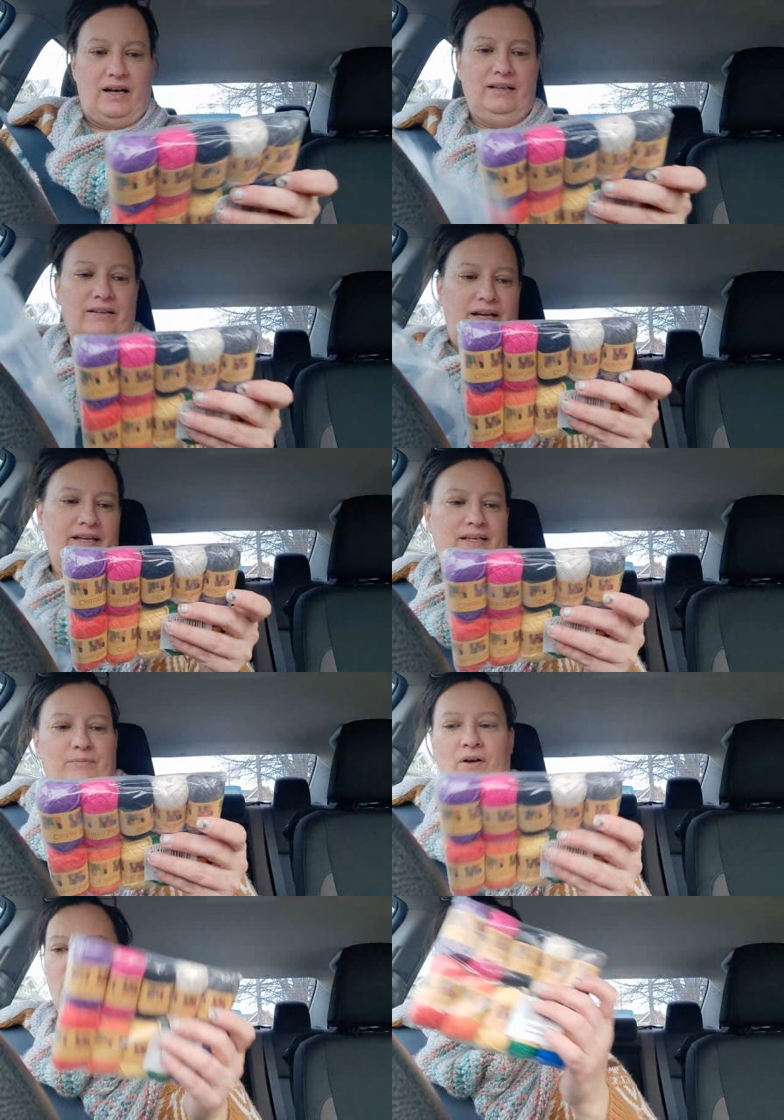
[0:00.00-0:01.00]
I like him.
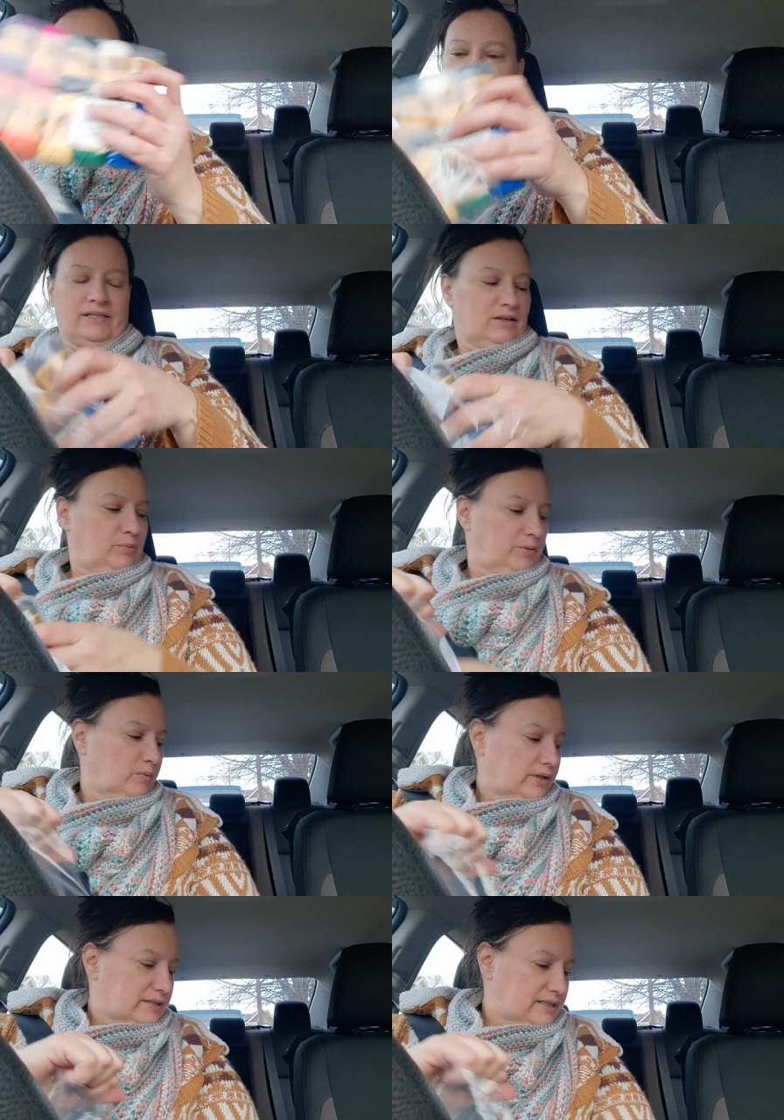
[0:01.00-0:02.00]
All right, let's open
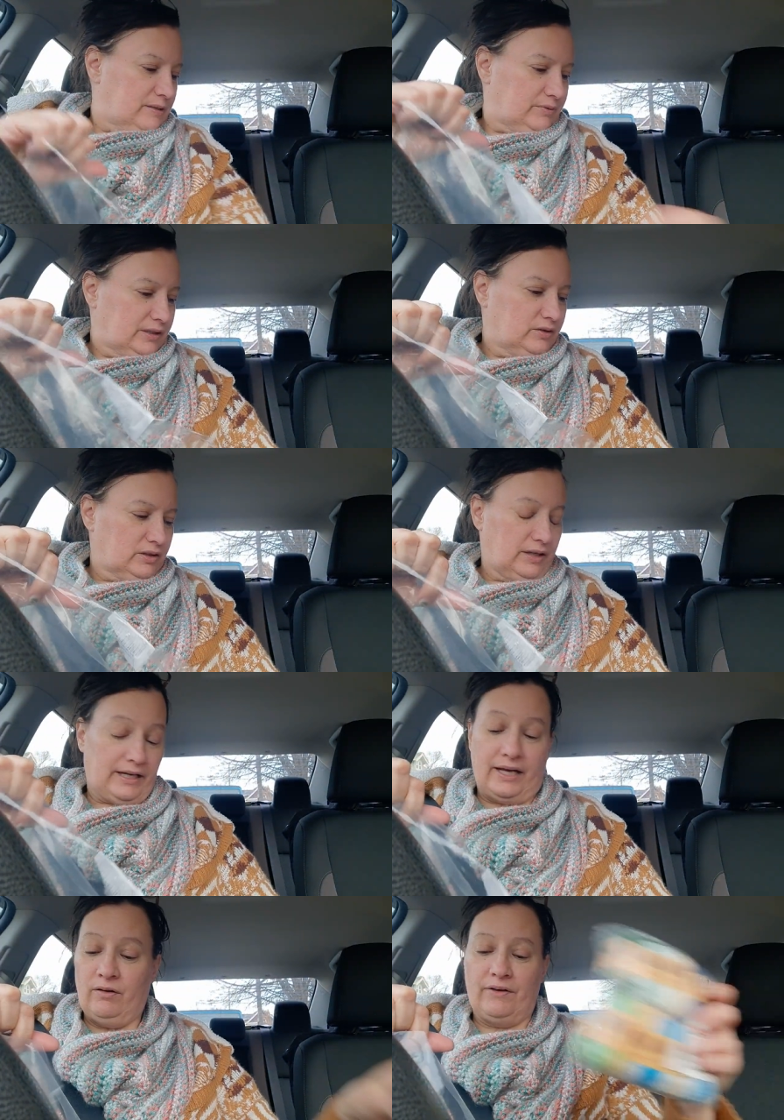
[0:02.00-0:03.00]
one and see what they look
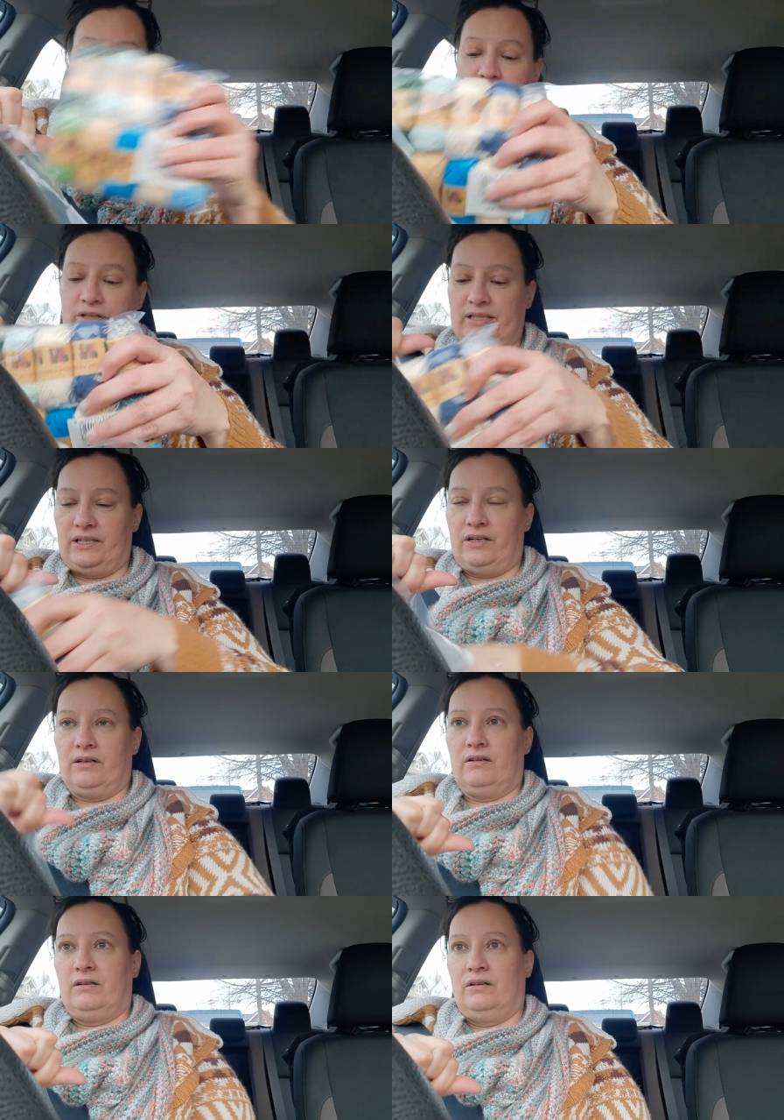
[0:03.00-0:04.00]
like. I don't have any hooks in here.
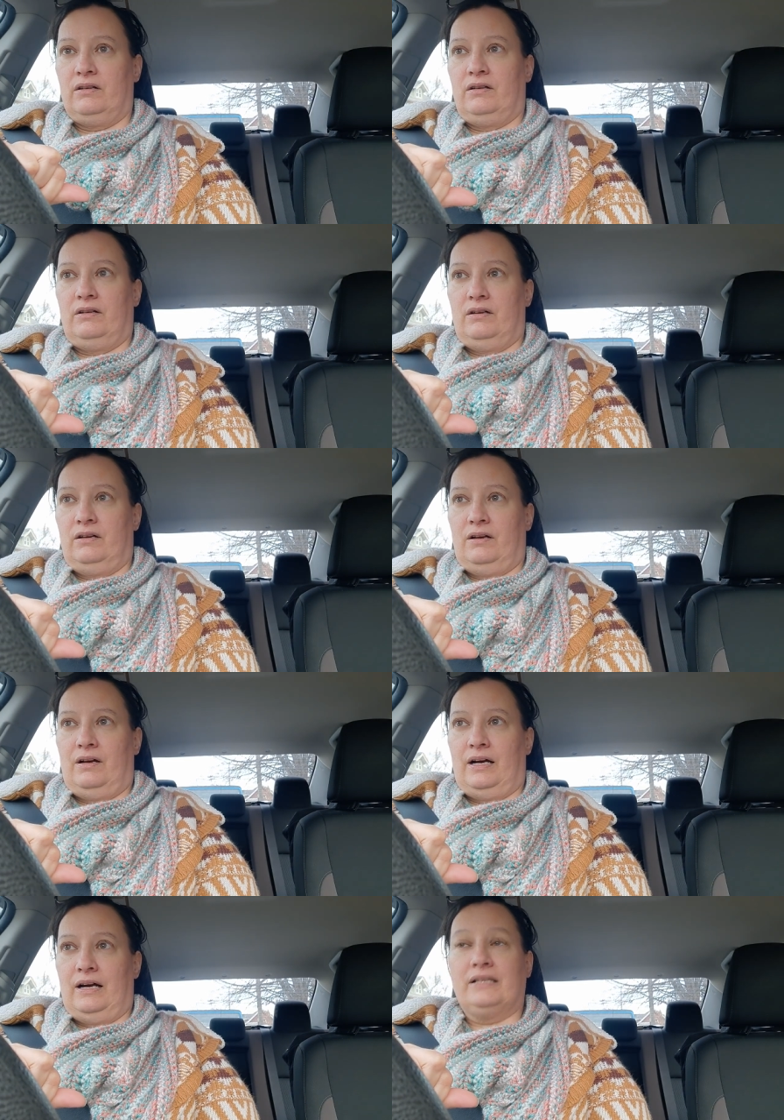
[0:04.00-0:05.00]

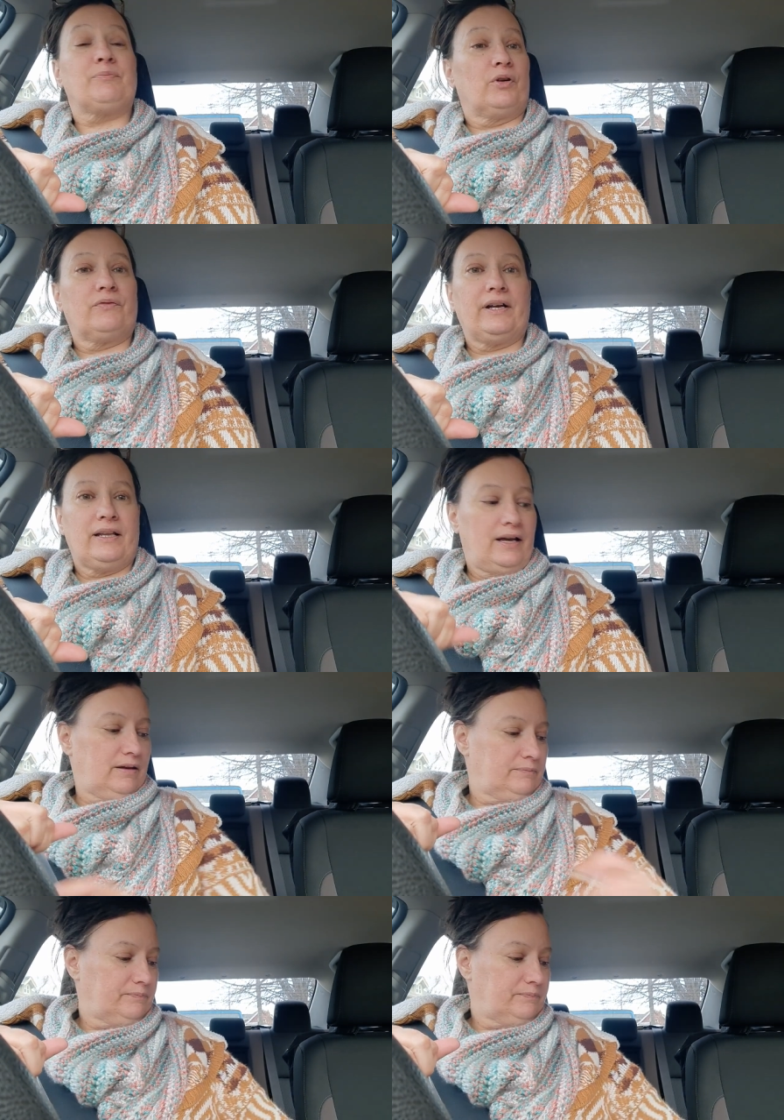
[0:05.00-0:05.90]
That's a bona fide lie.